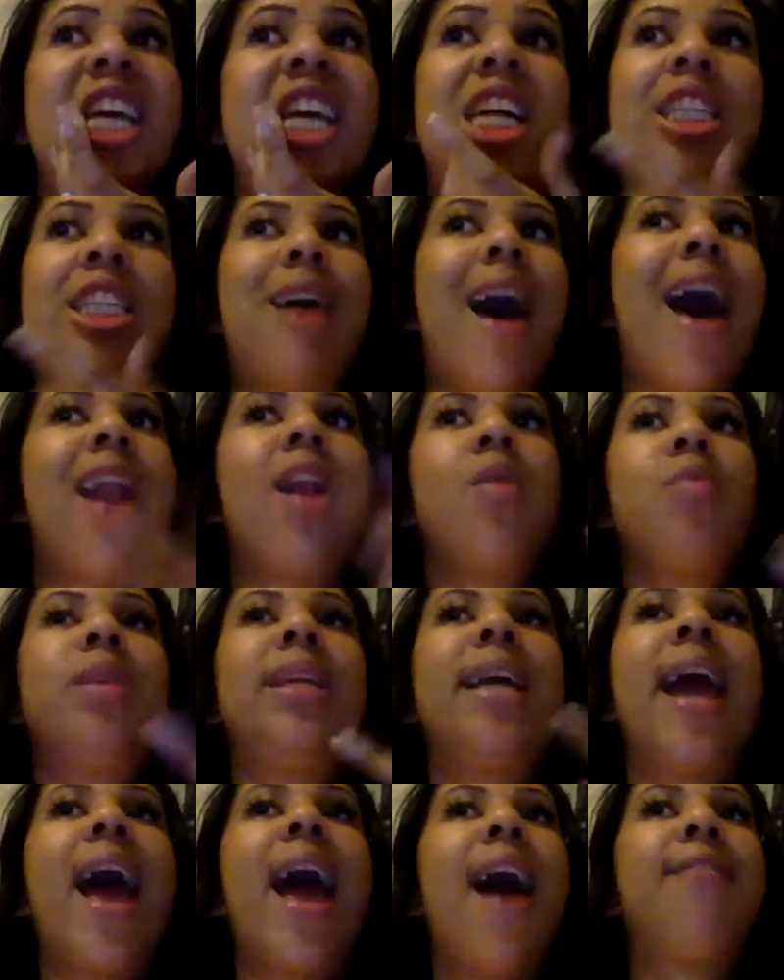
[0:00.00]
So I don't
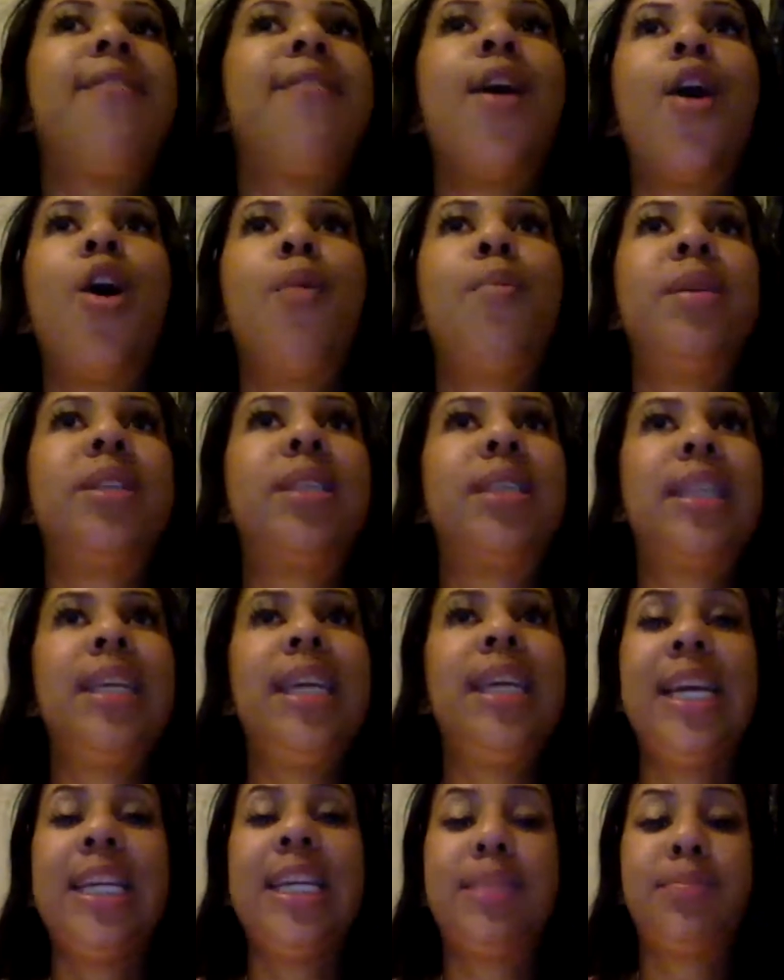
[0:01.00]
really have a whole bunch of
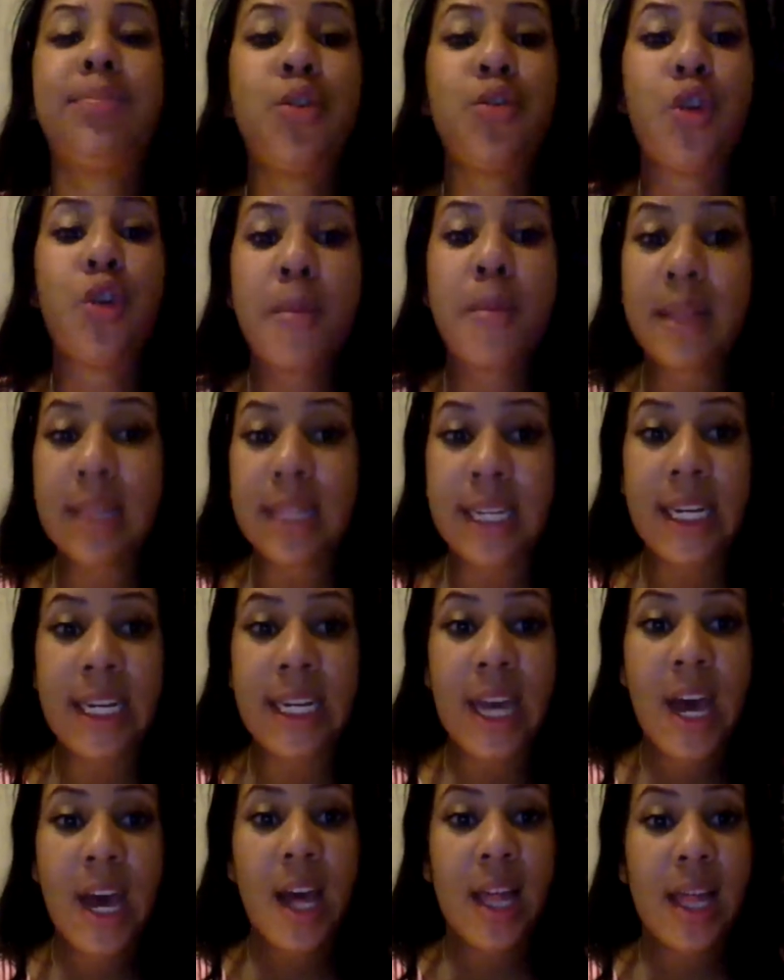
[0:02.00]
leads. But
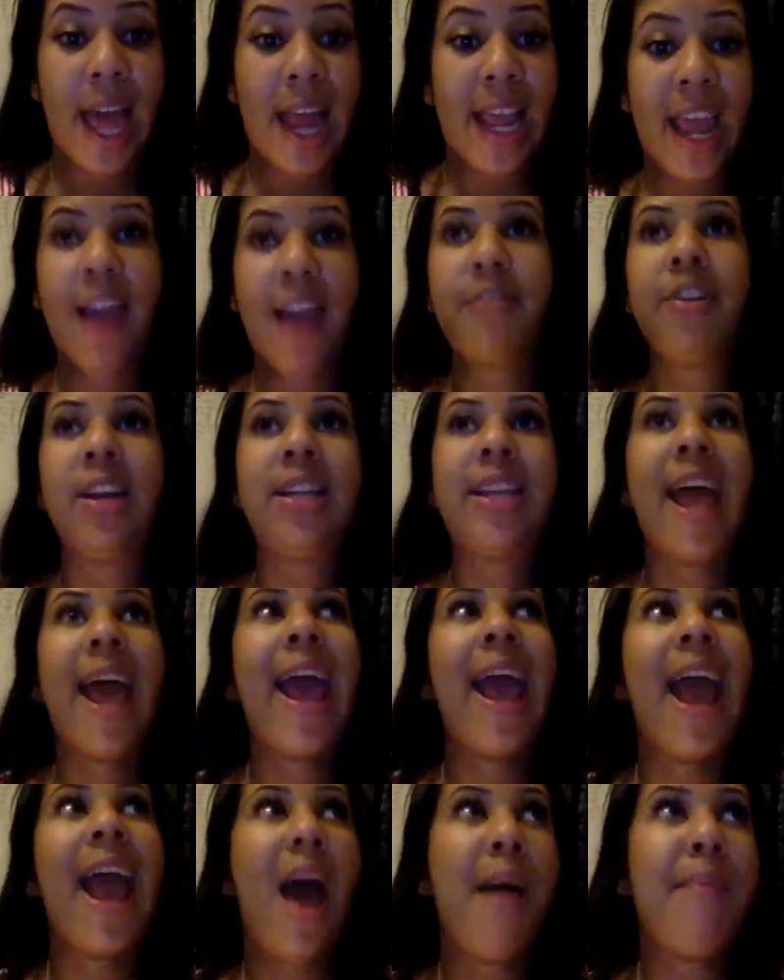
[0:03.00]
normally, like every
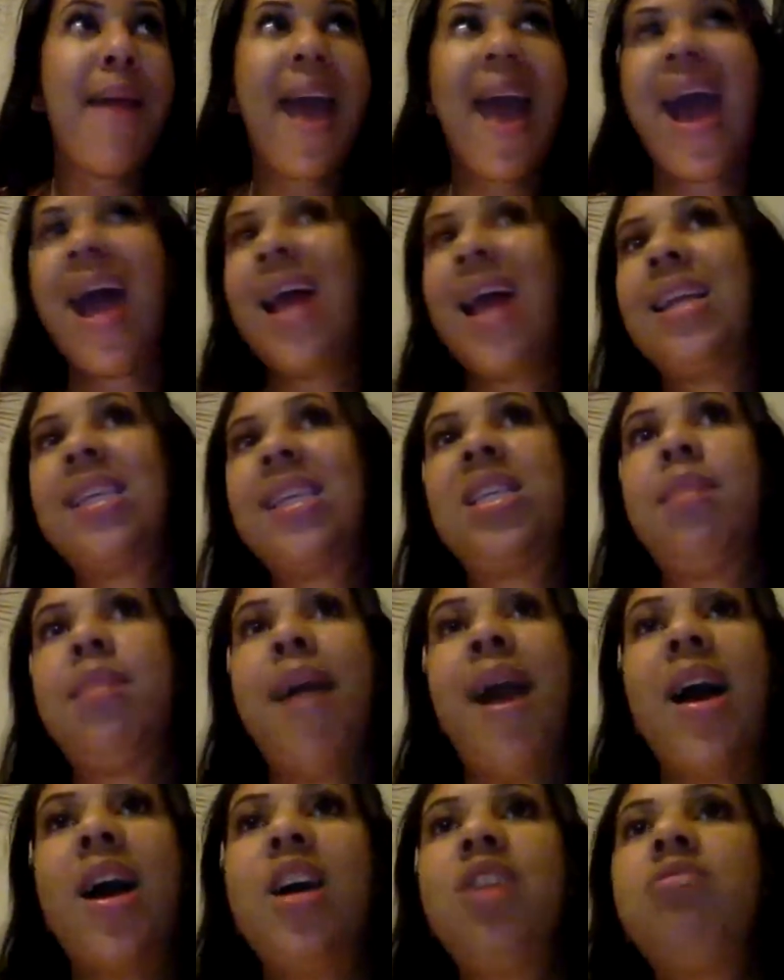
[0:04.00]
day, I'm adding to
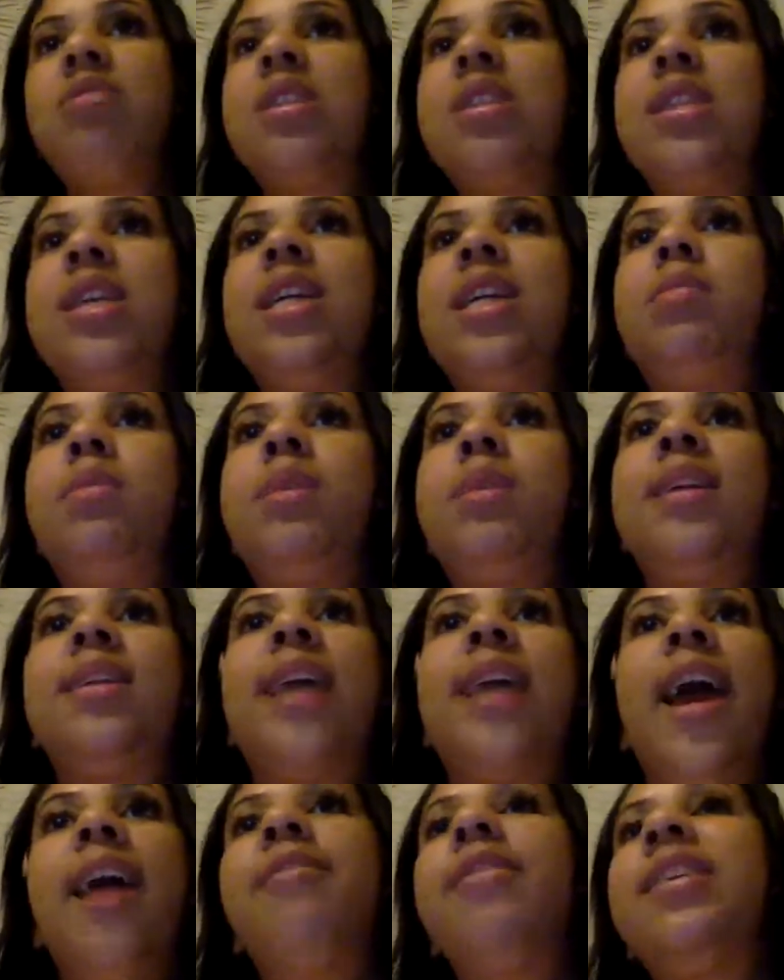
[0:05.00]
my hundreds list because
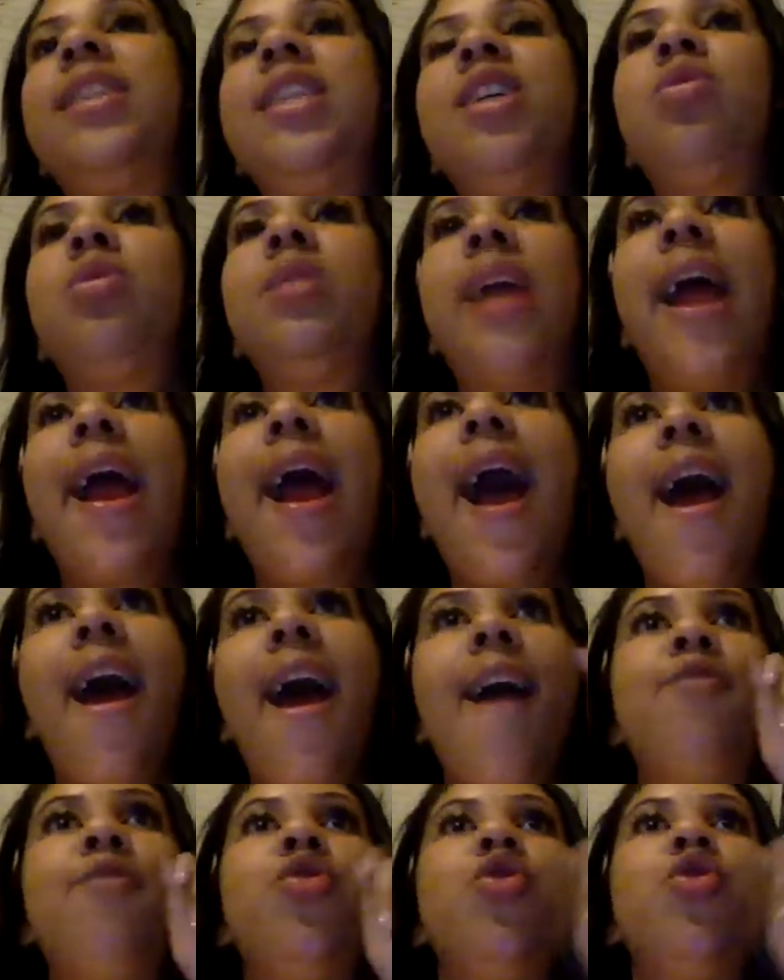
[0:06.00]
every single day I
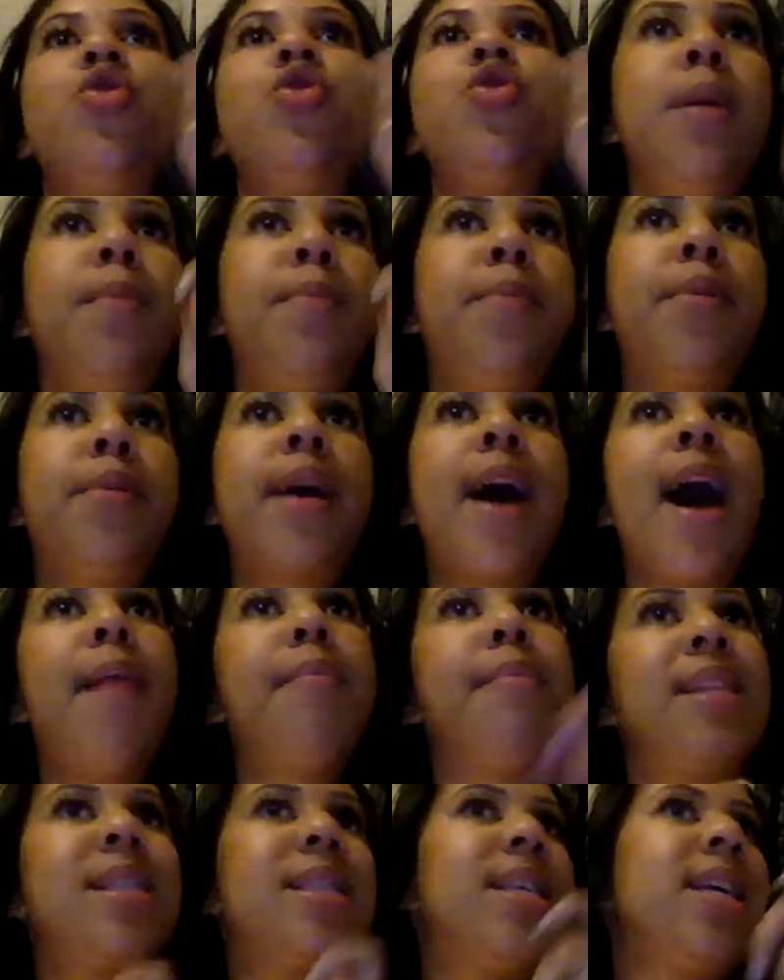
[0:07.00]
have new people
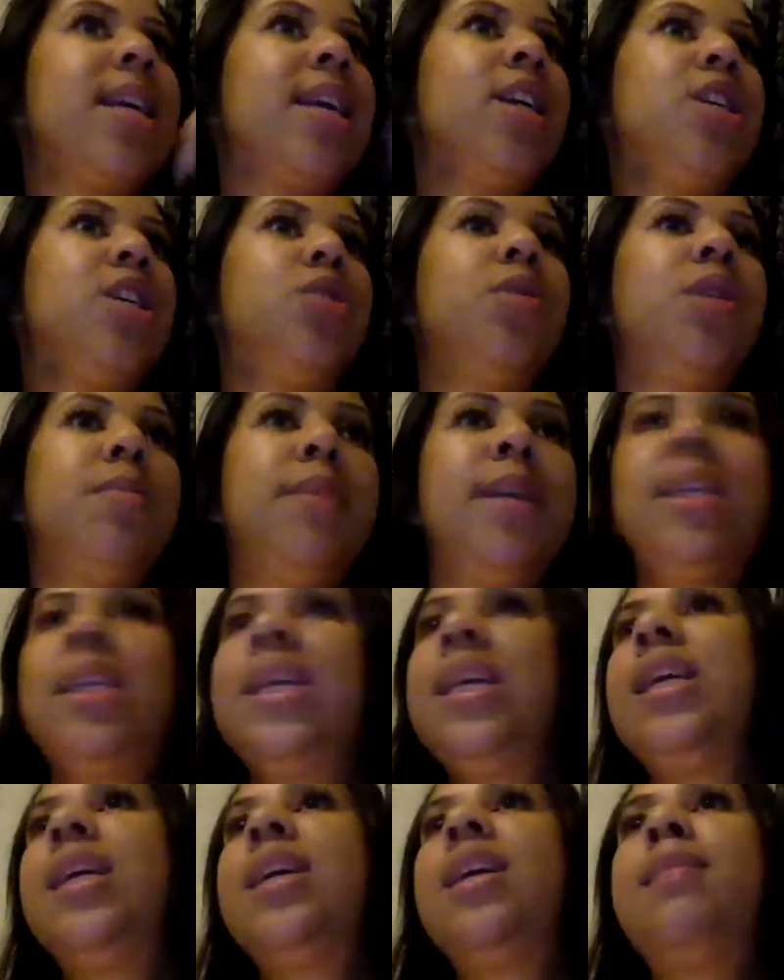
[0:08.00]
commenting and shooting me
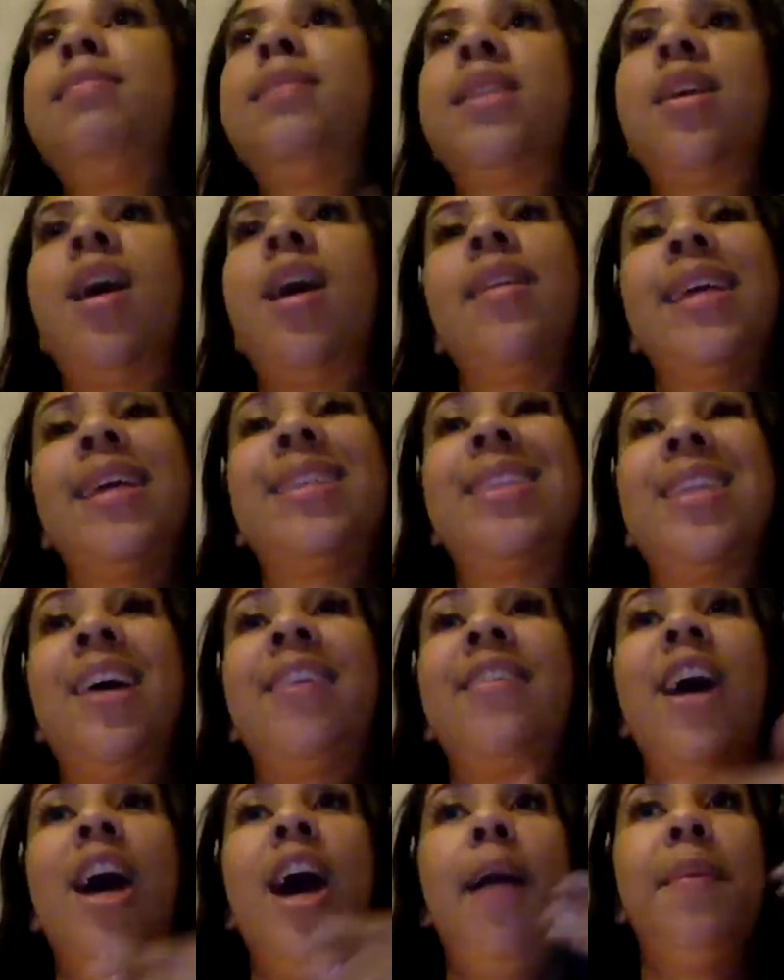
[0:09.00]
DMs and all that
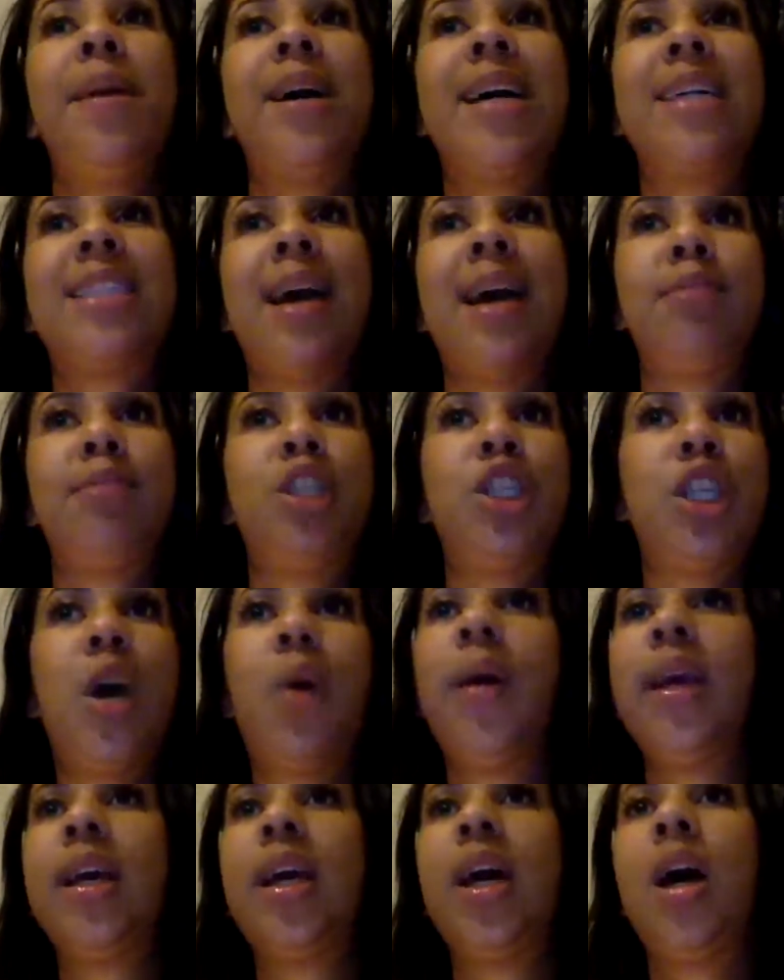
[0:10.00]
stuff because I'm
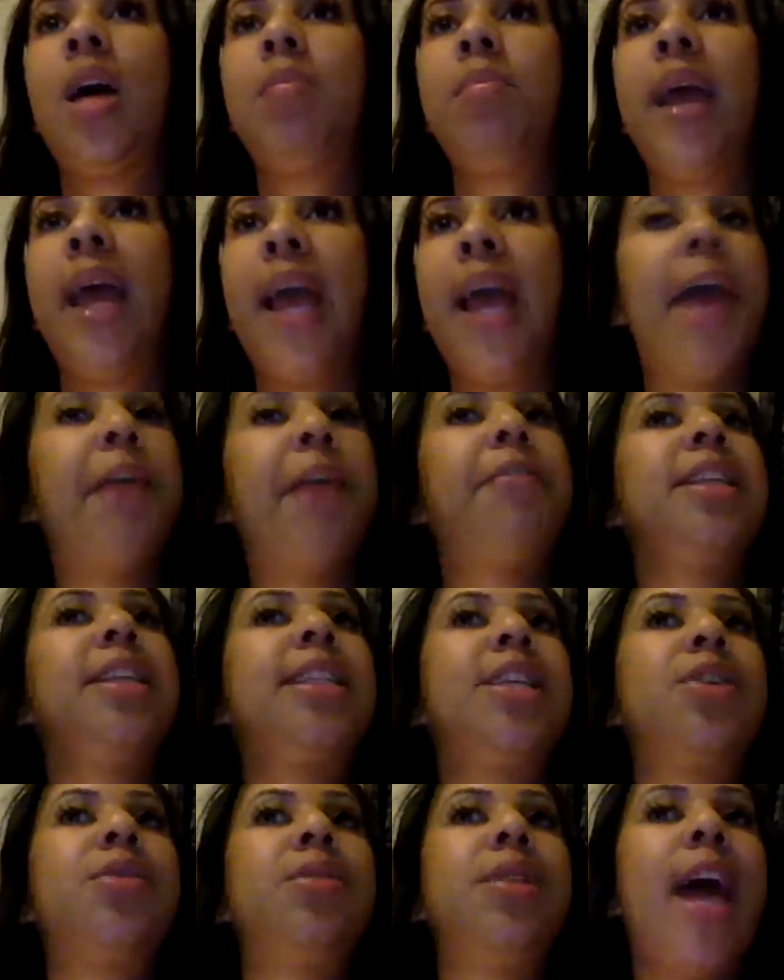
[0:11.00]
showing up every
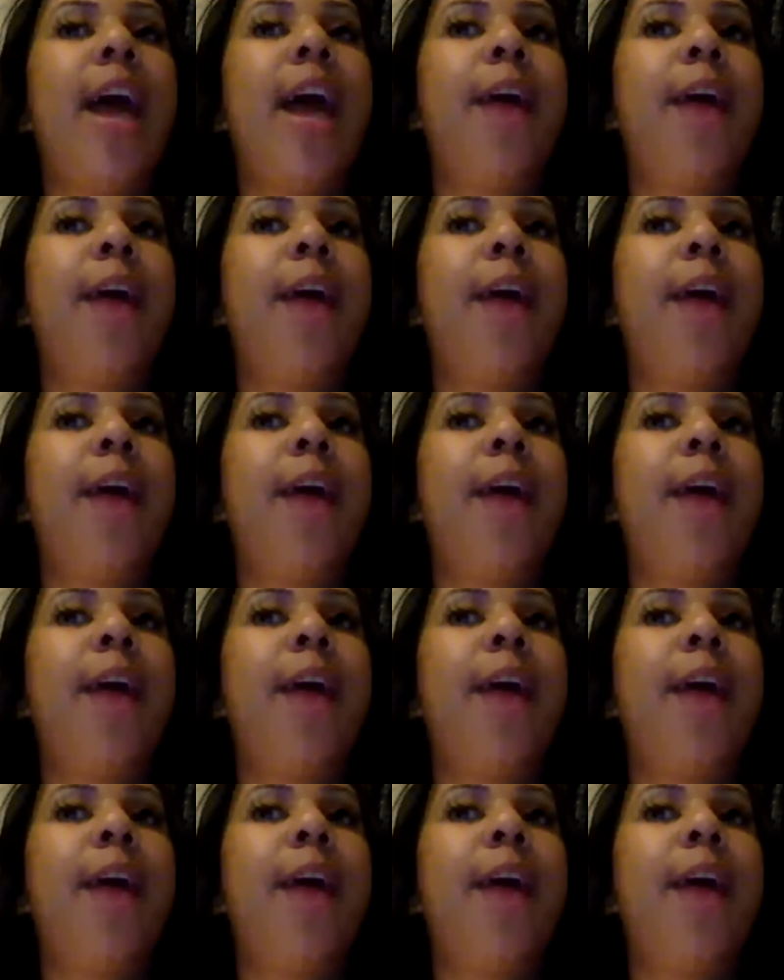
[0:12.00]
single day